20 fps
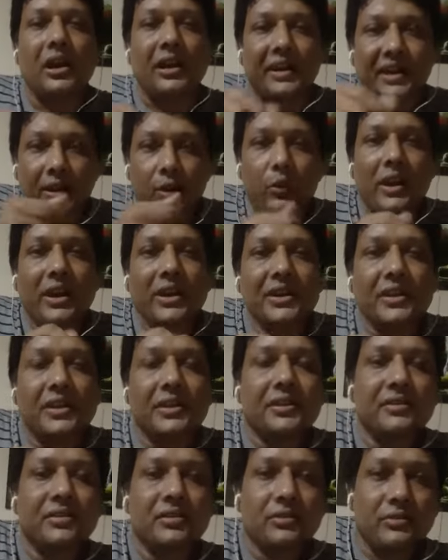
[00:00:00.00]

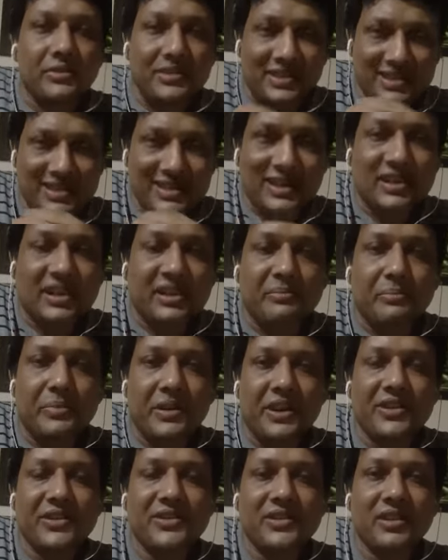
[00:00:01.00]
regulator with certain
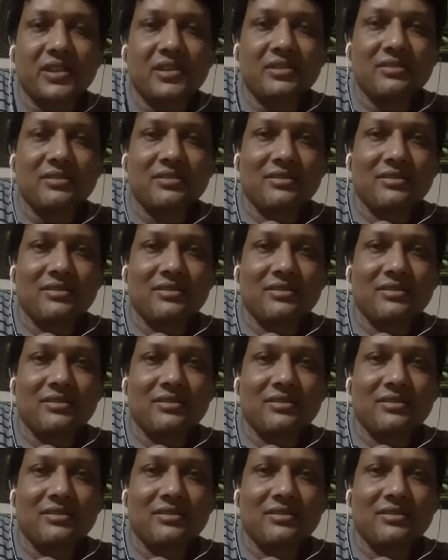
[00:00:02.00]
pressure,